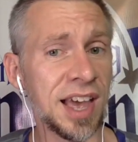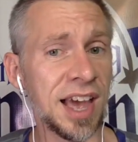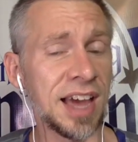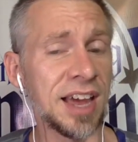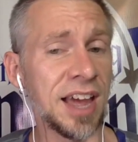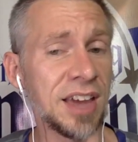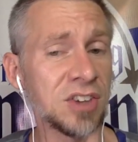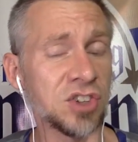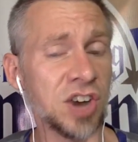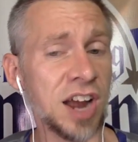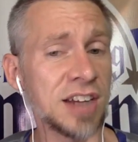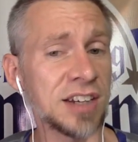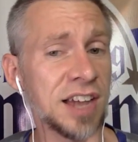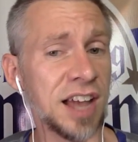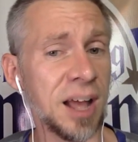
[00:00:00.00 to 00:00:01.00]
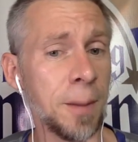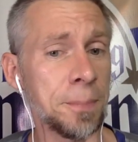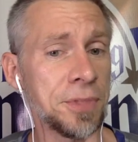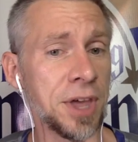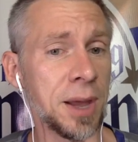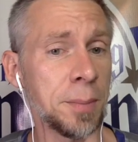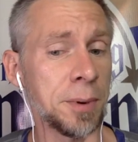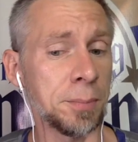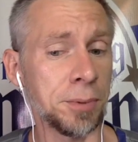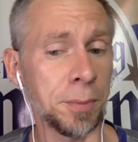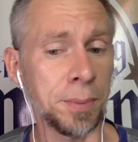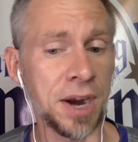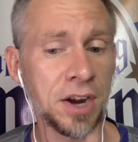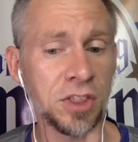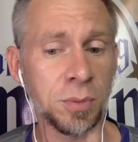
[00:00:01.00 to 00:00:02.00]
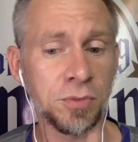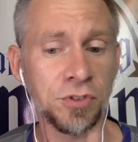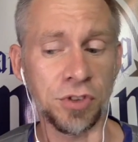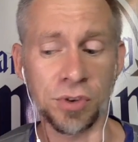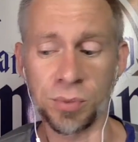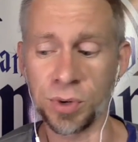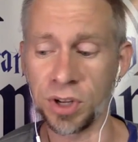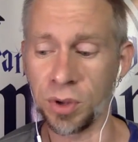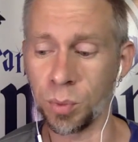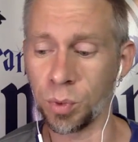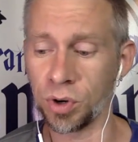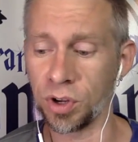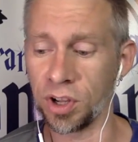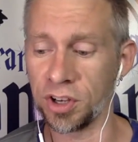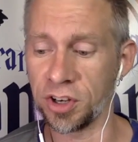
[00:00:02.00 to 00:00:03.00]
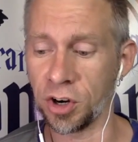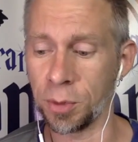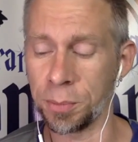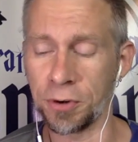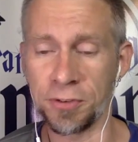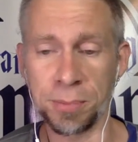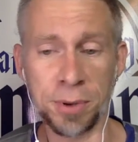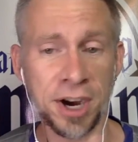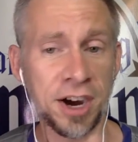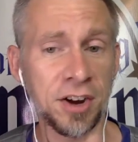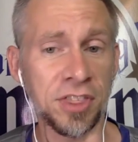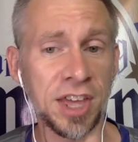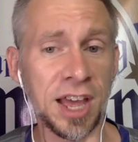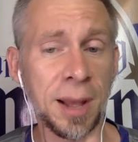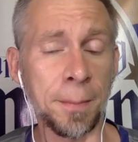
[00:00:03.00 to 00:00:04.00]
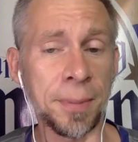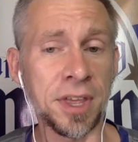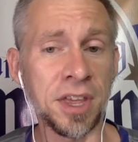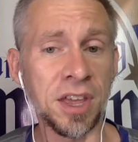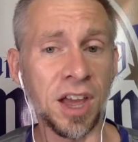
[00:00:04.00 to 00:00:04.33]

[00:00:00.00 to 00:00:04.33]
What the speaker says: and trying to help them and prepare them for the real world, or prepare them